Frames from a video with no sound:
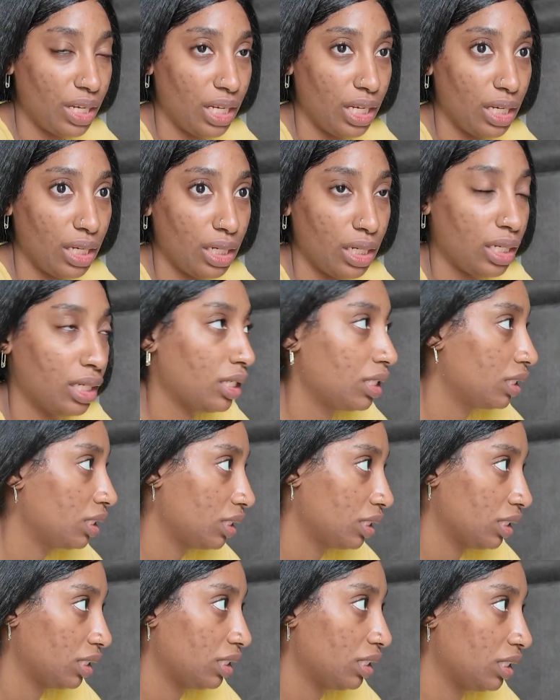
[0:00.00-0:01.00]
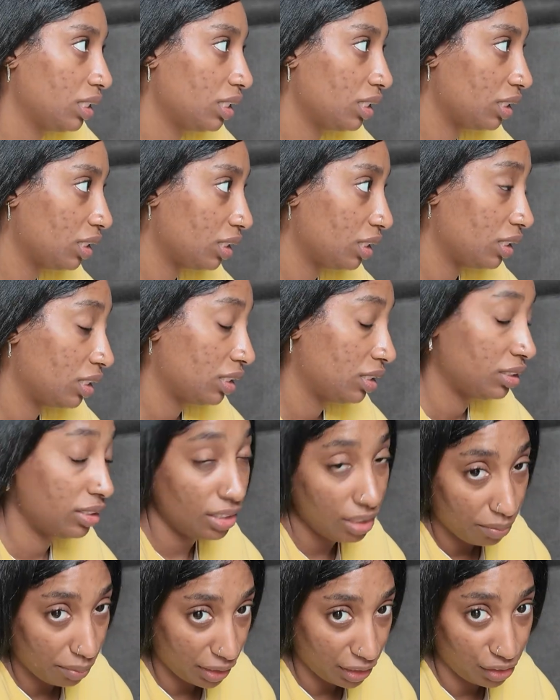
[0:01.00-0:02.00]
in
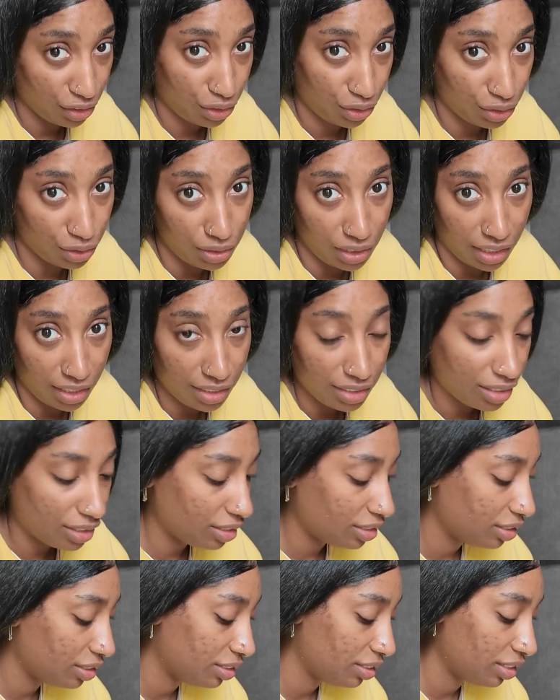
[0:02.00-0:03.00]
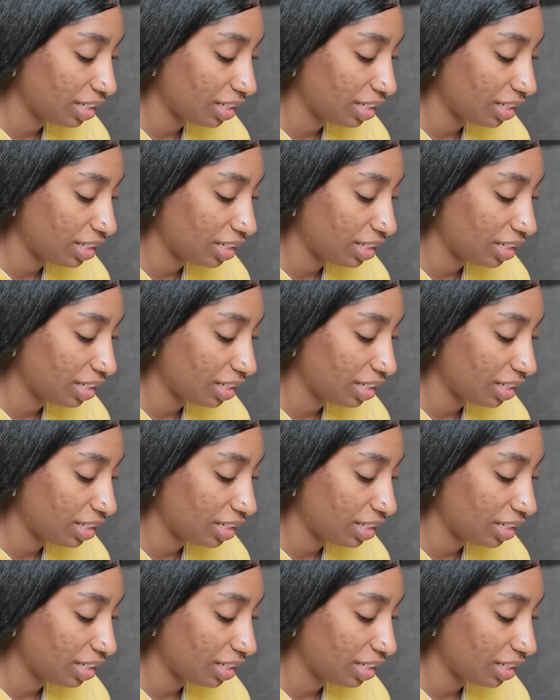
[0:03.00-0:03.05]
T-minus 2 days.